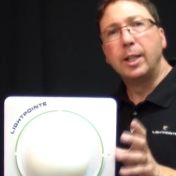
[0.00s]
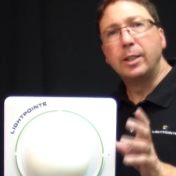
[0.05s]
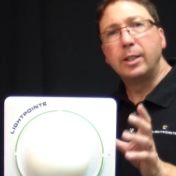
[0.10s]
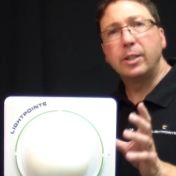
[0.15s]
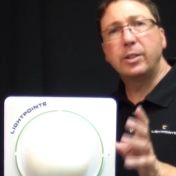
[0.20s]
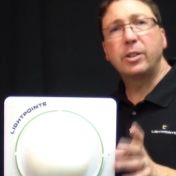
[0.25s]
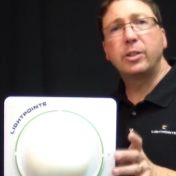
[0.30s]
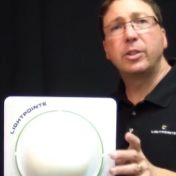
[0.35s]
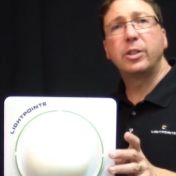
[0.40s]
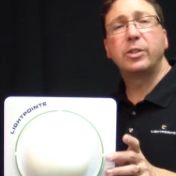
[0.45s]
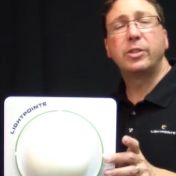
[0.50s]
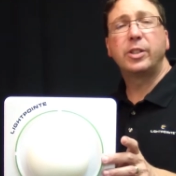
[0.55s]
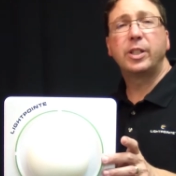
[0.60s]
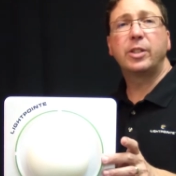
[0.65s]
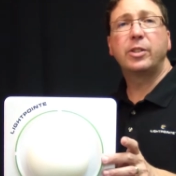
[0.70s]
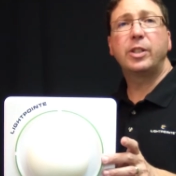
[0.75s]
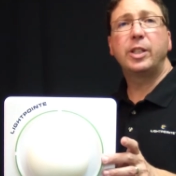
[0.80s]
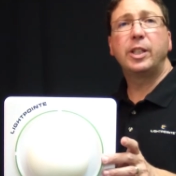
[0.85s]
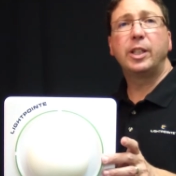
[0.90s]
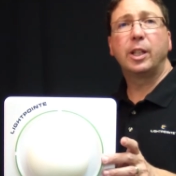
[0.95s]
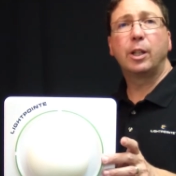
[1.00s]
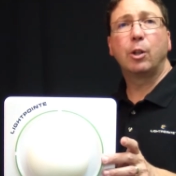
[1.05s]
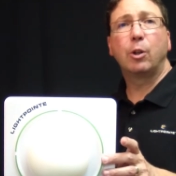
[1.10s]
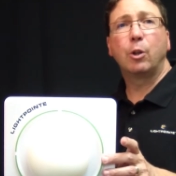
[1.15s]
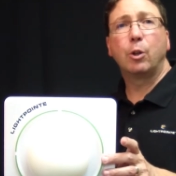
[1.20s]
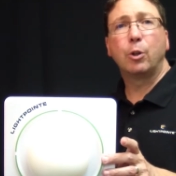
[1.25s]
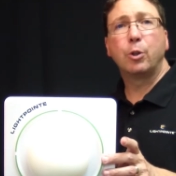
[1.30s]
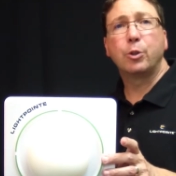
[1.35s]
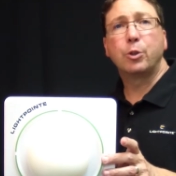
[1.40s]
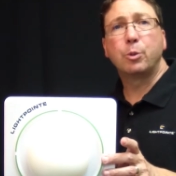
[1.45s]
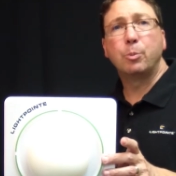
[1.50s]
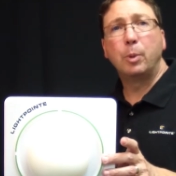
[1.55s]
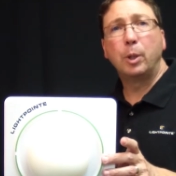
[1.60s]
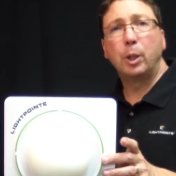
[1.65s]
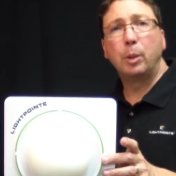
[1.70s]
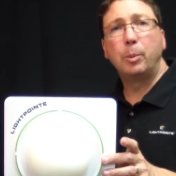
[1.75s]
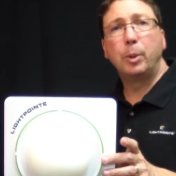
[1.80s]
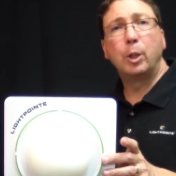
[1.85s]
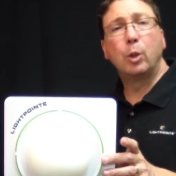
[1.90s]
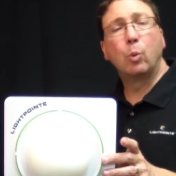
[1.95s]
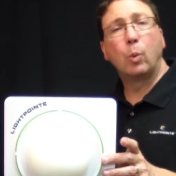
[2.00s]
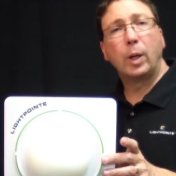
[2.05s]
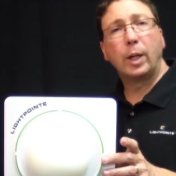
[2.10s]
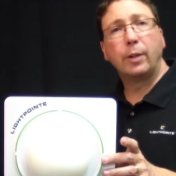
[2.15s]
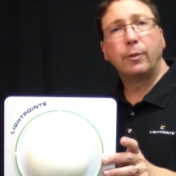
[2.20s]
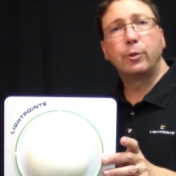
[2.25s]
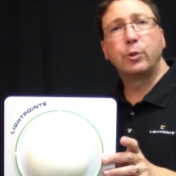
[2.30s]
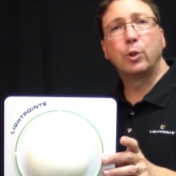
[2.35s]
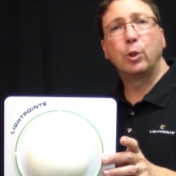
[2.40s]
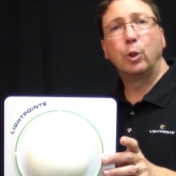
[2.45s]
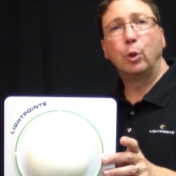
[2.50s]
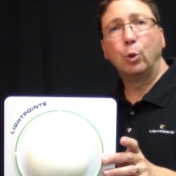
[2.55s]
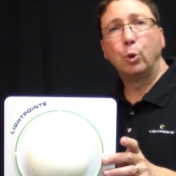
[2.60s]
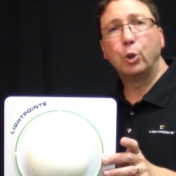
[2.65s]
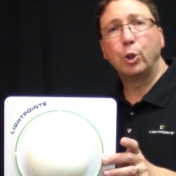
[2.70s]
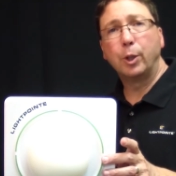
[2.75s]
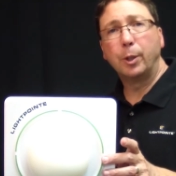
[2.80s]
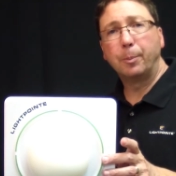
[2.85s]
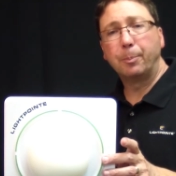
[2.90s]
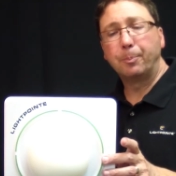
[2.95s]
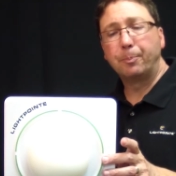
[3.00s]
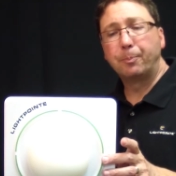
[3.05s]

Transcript: This is a sixty gigahertz millimeter wave solution.